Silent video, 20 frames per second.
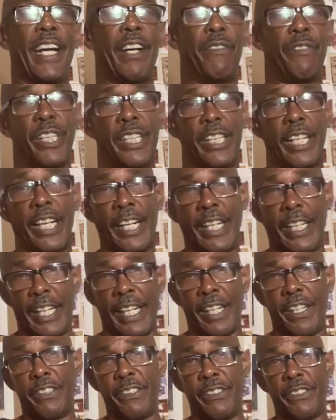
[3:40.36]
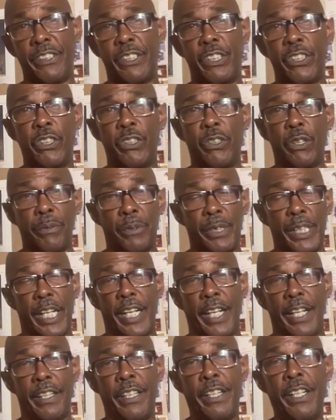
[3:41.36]
everything, and her, you know what I'm
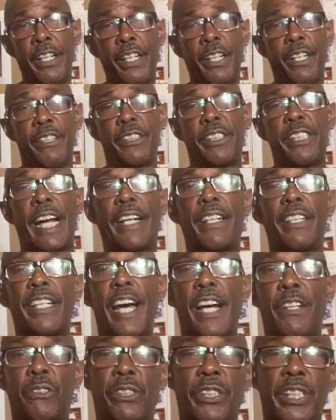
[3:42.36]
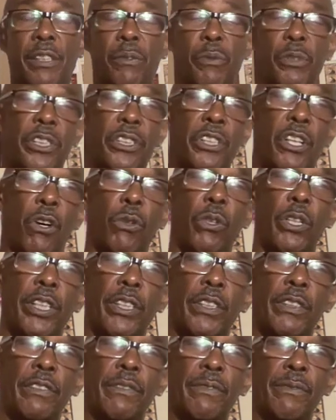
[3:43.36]
saying, her sacerdotal seat was stolen.